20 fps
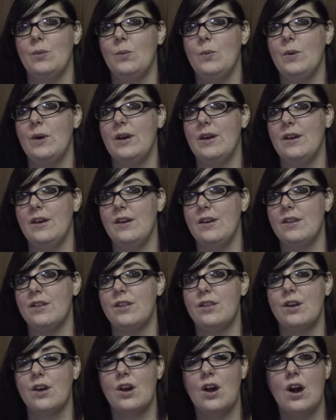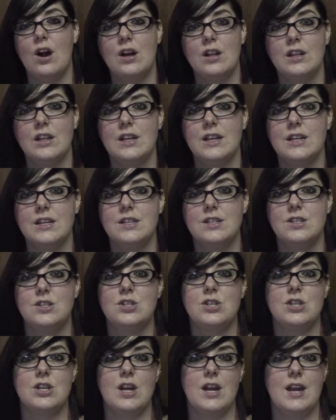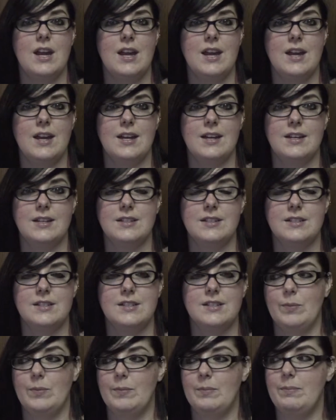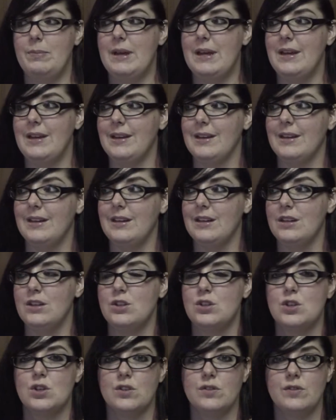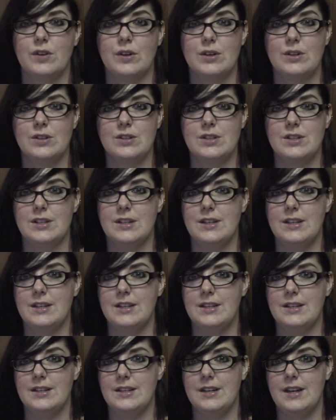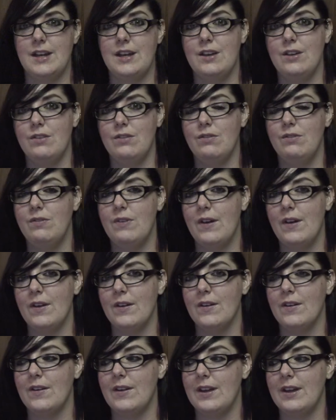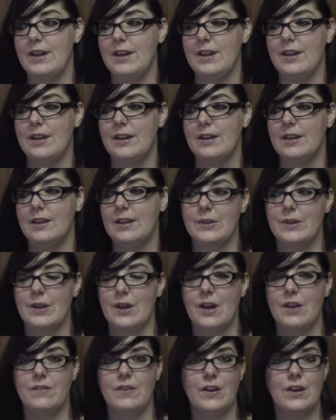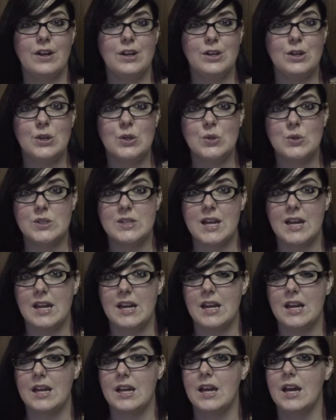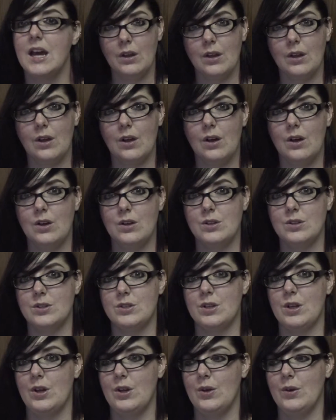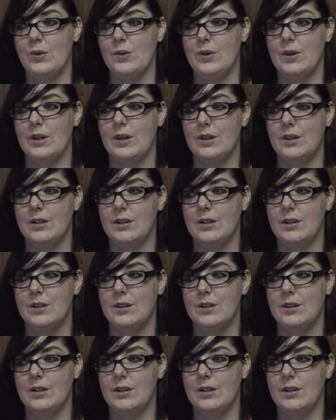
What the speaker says: with college and being an introvert in a very new setting. Also